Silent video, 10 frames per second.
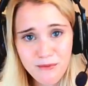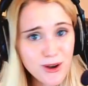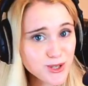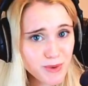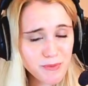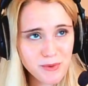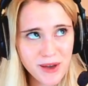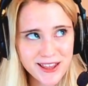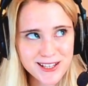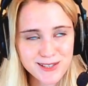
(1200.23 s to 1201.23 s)
Most people
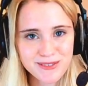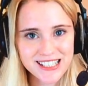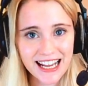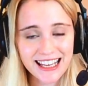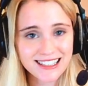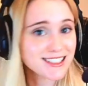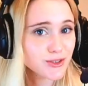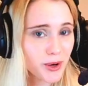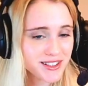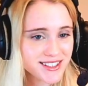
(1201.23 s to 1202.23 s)
make this mistake at
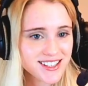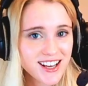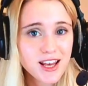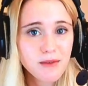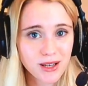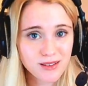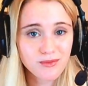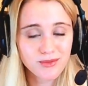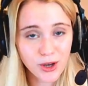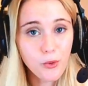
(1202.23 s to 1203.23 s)
least once, but
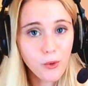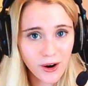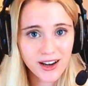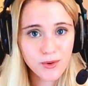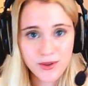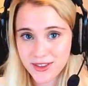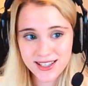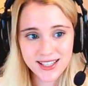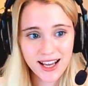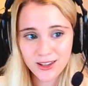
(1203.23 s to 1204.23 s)
don't worry, with
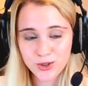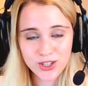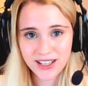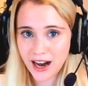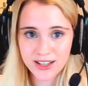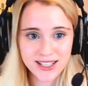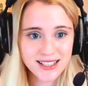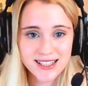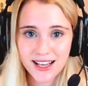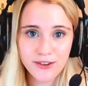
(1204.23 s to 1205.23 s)
this deck you're just
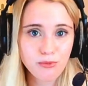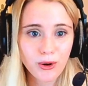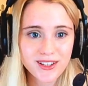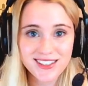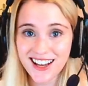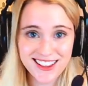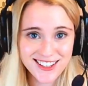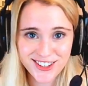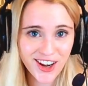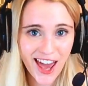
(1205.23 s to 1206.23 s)
guaranteed 7 points,
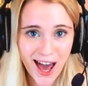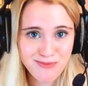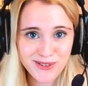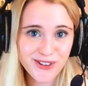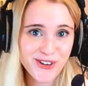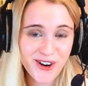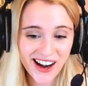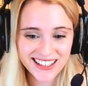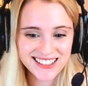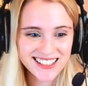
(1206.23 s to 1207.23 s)
nothing's gonna happen,
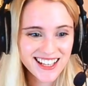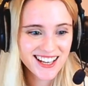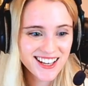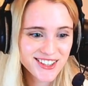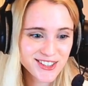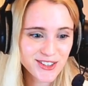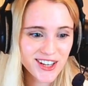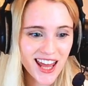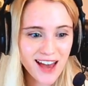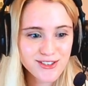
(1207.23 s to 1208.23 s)
alright? So you're
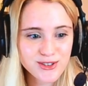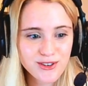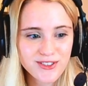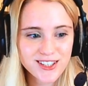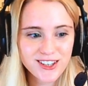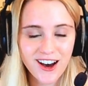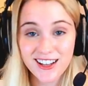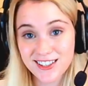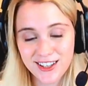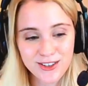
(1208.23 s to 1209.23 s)
gonna have 2 of these
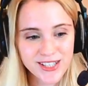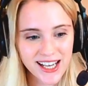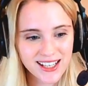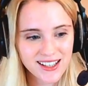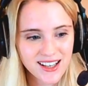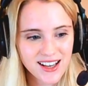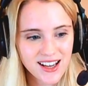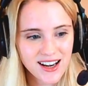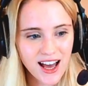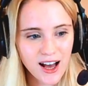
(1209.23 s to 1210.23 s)
cards in your deck.
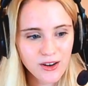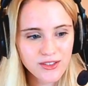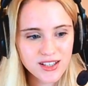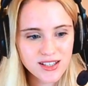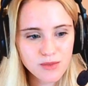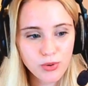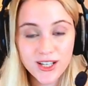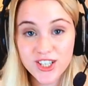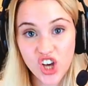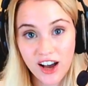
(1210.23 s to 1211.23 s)
Now, this is a
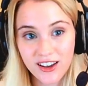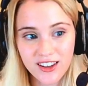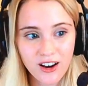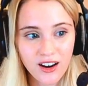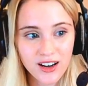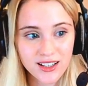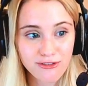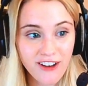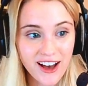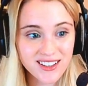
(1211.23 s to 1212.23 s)
pretty chunky card. In
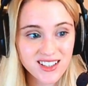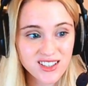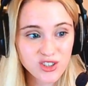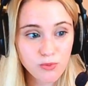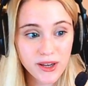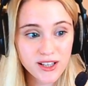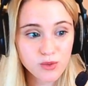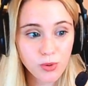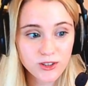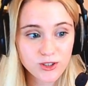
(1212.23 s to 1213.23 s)
fact, it's your
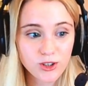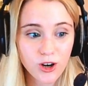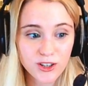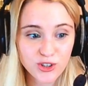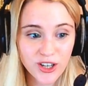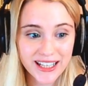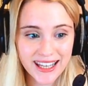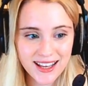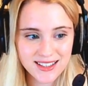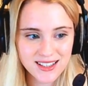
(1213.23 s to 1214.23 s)
biggest bronze card you're gonna
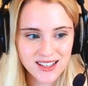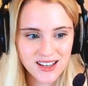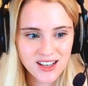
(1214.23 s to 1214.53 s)
get.